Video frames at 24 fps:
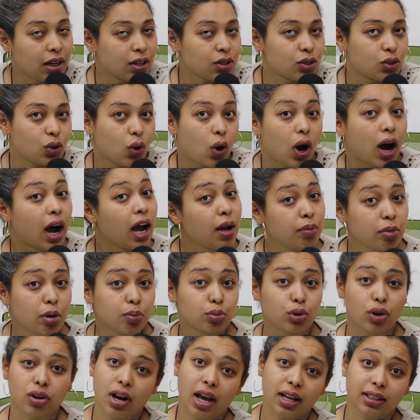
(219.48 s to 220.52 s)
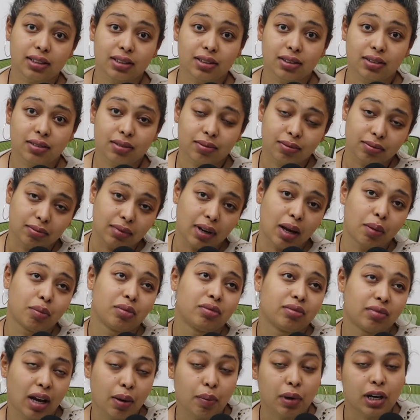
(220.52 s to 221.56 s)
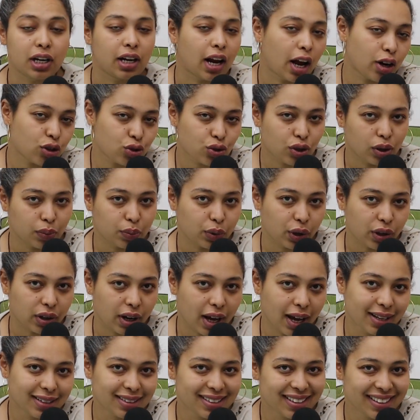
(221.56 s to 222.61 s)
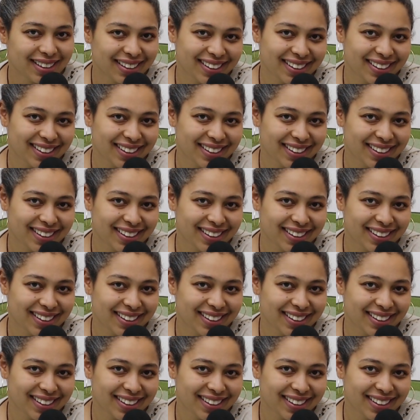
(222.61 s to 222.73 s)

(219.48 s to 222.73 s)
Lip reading: So I'm a brunette. I'm a natural brunette.